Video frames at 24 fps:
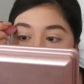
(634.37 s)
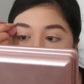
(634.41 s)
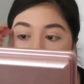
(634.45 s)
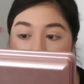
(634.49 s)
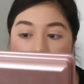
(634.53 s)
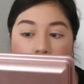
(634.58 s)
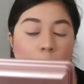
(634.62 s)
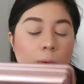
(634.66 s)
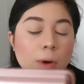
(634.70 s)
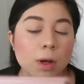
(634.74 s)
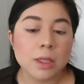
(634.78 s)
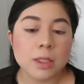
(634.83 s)

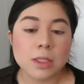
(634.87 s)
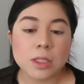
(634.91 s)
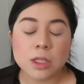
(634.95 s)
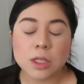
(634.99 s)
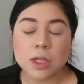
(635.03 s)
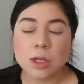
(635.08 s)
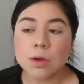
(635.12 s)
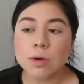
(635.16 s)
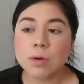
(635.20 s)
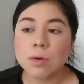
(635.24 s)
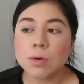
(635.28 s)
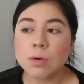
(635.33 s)
once
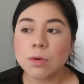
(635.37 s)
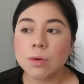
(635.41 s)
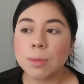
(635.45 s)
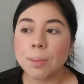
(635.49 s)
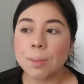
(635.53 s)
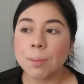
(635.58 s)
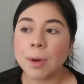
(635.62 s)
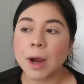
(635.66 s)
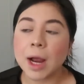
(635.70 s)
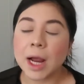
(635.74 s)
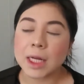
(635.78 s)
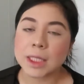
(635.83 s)
you
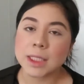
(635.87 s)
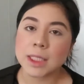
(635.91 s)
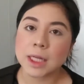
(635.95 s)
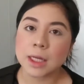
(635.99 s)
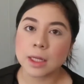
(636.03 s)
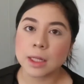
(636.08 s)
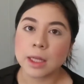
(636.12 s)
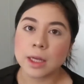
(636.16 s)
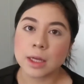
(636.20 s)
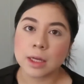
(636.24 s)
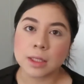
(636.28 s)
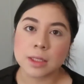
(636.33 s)

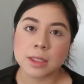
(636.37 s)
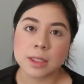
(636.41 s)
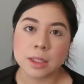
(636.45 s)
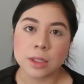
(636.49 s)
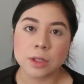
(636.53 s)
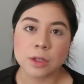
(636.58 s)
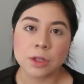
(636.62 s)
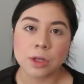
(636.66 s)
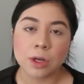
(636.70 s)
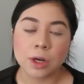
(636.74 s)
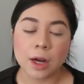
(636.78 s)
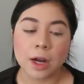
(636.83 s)
practically conceal
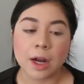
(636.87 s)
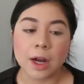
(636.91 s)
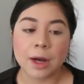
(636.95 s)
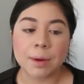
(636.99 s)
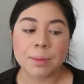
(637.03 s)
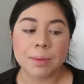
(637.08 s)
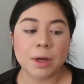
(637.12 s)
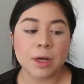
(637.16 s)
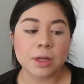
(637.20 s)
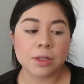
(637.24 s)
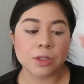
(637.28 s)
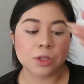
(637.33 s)
your
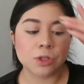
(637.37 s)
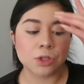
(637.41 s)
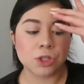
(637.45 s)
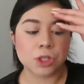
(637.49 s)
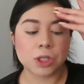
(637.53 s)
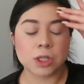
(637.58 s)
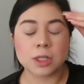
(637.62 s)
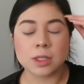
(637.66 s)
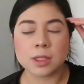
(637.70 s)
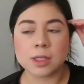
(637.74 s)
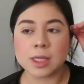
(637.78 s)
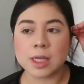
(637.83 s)
eyebrows, you should
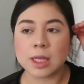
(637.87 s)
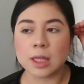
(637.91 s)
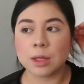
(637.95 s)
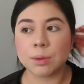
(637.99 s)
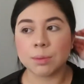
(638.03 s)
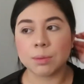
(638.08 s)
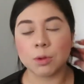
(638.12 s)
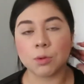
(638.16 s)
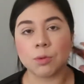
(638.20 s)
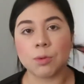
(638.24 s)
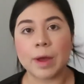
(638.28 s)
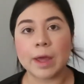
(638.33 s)
conceal them
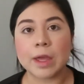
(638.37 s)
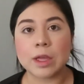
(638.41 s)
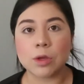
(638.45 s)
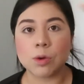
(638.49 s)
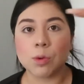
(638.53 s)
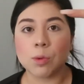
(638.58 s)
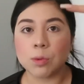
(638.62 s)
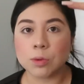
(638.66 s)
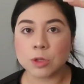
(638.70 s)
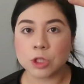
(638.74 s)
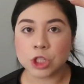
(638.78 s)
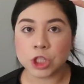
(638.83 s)
the way
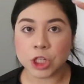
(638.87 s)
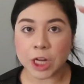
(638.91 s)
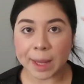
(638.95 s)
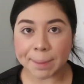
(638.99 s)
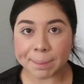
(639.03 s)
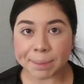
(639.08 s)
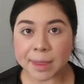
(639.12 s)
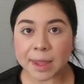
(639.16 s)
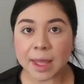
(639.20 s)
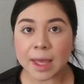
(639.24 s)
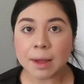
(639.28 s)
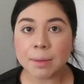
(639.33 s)
you
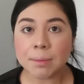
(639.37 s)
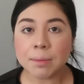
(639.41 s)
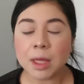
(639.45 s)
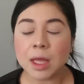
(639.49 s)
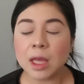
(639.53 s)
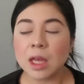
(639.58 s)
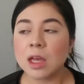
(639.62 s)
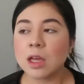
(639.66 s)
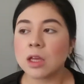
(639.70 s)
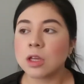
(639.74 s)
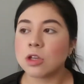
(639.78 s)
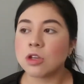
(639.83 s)
shape them.
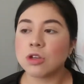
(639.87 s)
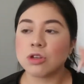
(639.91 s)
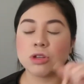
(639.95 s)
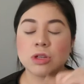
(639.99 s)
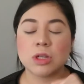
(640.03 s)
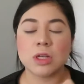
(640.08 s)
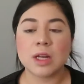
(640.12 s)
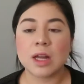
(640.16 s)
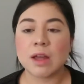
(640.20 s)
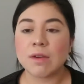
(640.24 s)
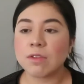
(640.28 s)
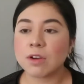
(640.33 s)
You should
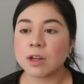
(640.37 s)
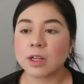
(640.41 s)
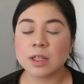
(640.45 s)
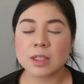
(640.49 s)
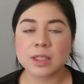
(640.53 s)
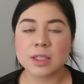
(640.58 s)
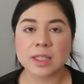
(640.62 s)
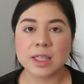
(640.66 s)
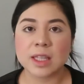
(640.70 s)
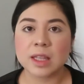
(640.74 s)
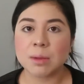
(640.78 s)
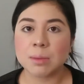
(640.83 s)
never
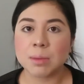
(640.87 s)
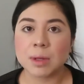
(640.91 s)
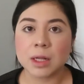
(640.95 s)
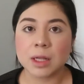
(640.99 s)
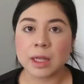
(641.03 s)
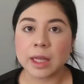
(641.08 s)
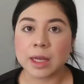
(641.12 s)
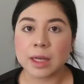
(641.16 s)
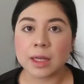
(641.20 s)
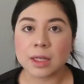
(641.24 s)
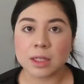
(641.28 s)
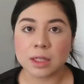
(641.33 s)
conceal them in
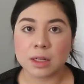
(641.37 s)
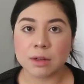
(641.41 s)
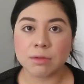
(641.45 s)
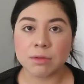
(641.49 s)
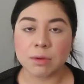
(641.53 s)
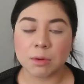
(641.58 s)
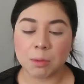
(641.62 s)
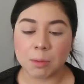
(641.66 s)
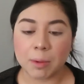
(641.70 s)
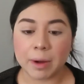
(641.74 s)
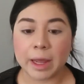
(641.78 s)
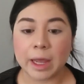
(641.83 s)
like a different
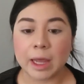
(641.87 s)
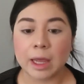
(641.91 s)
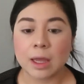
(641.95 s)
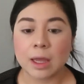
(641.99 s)
way.